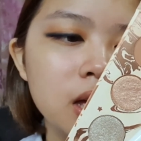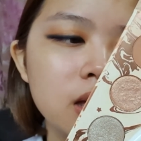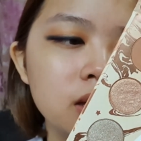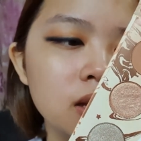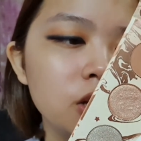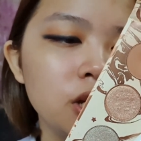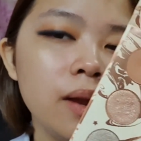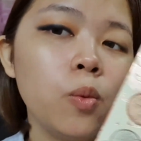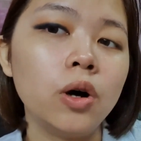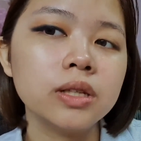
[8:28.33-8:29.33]
This is the shade
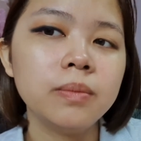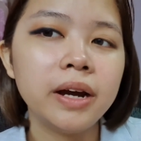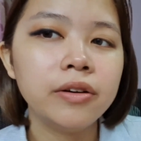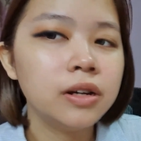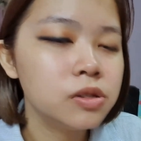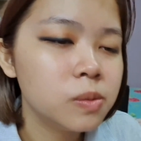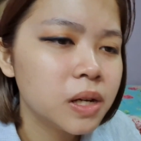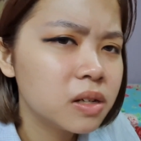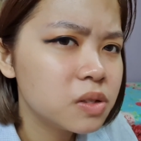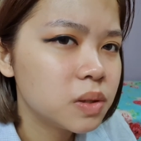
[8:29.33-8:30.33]
Water Barrel. To be
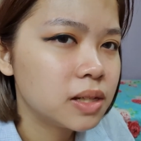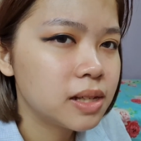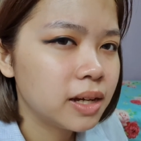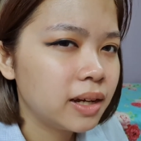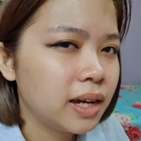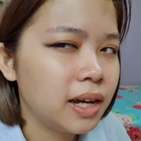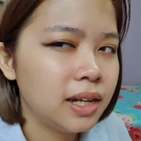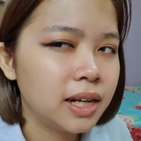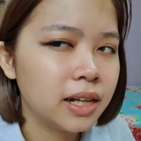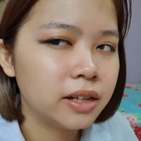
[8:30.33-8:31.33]
honest, you can take
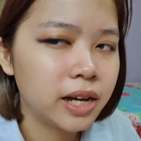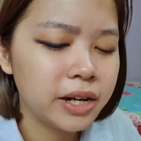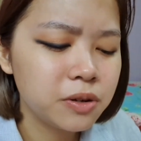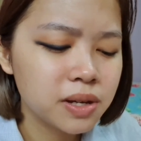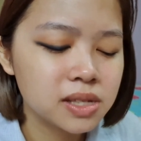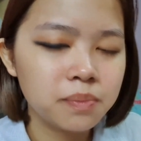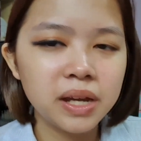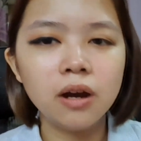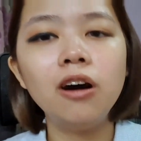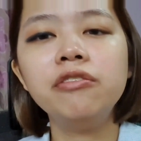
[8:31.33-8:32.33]
any color. I know it's a
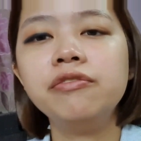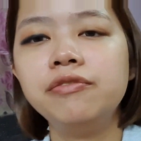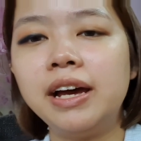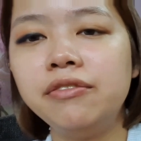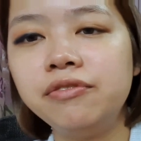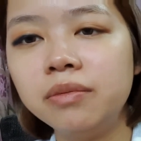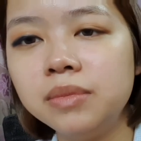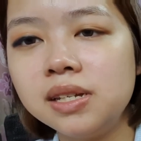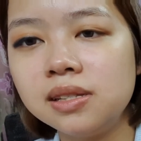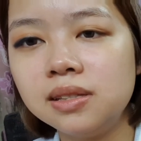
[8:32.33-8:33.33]
bit off, like from
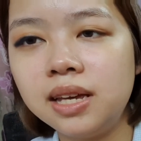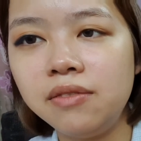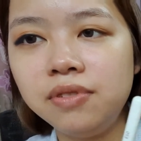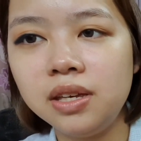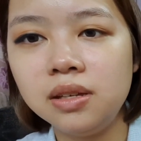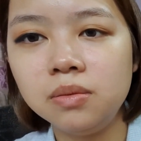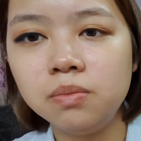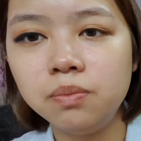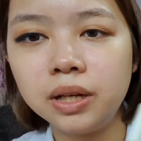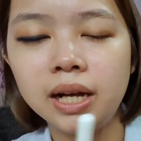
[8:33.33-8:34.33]
this navy
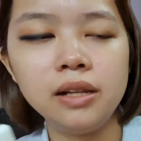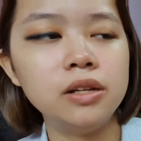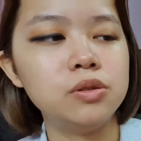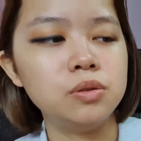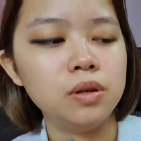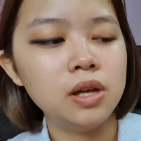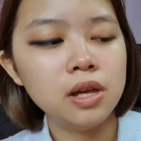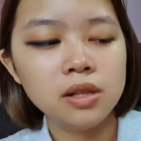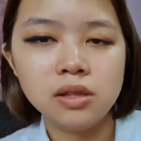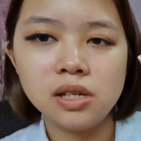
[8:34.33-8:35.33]
color to
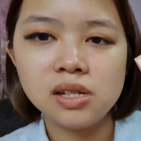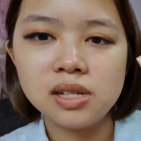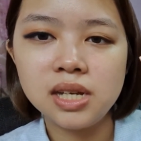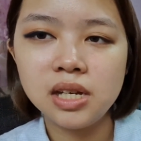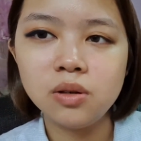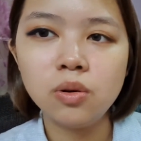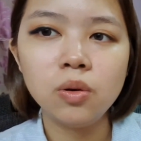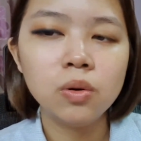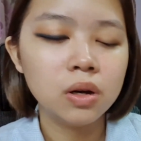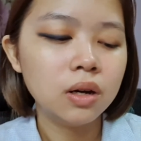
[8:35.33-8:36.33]
this
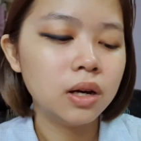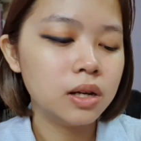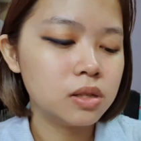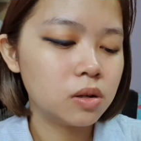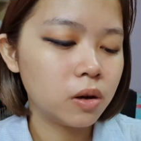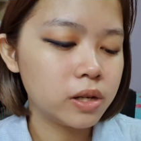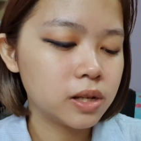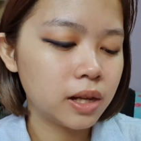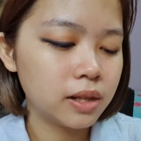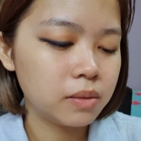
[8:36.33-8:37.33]
teal turquoise
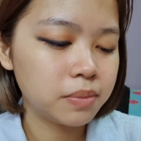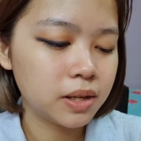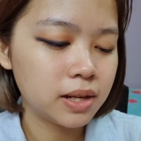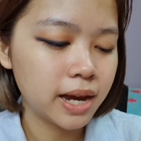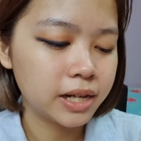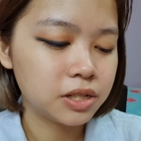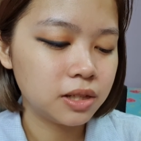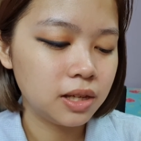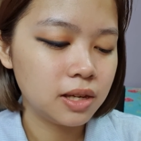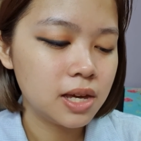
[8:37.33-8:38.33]
color, but it
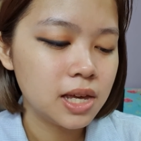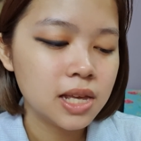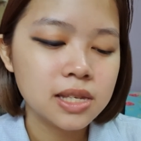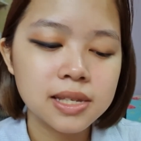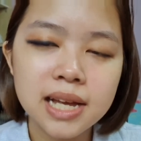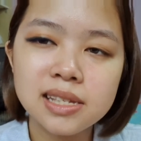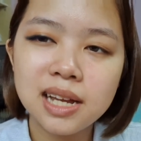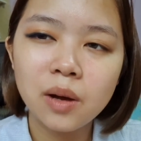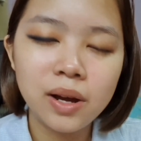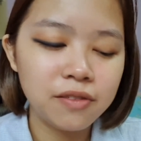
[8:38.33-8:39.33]
actually sets
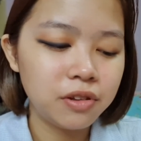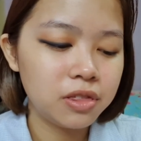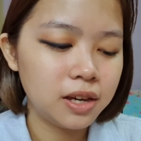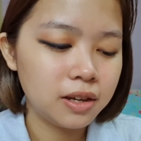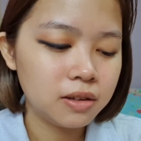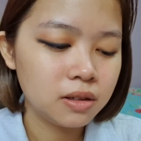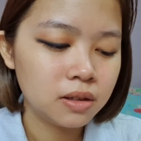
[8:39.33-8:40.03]
down everything.